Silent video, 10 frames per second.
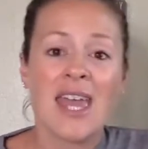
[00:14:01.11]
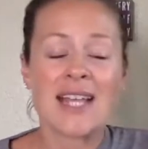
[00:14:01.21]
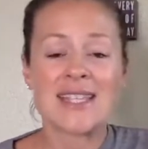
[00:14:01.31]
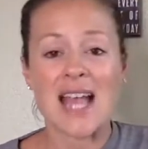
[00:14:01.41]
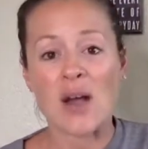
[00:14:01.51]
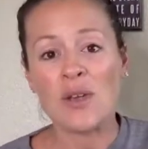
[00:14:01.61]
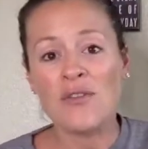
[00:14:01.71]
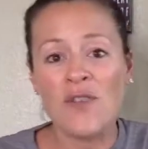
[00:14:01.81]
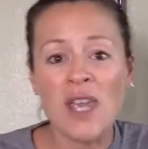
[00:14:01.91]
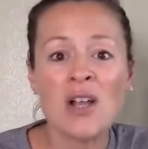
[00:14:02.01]
It's how
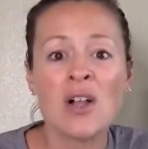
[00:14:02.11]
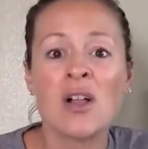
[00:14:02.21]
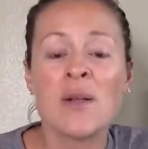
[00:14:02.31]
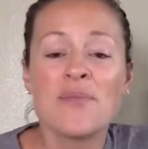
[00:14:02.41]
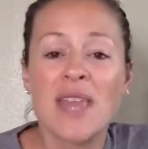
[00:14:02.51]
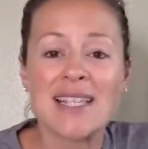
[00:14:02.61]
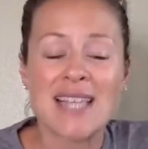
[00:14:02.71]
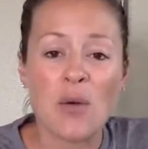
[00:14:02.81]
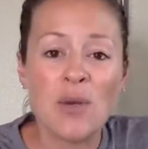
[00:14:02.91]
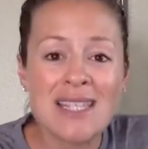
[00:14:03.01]
we feel. It's
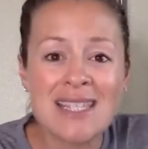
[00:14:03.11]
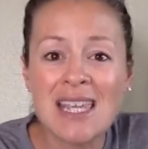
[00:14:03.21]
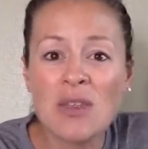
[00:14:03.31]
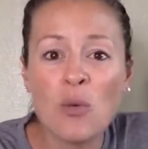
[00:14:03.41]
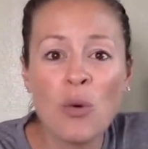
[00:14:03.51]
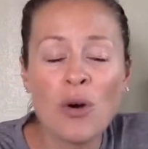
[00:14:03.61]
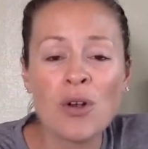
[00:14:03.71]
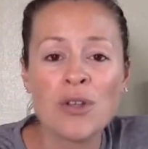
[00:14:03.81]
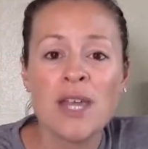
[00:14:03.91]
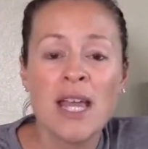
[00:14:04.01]
how we see the world.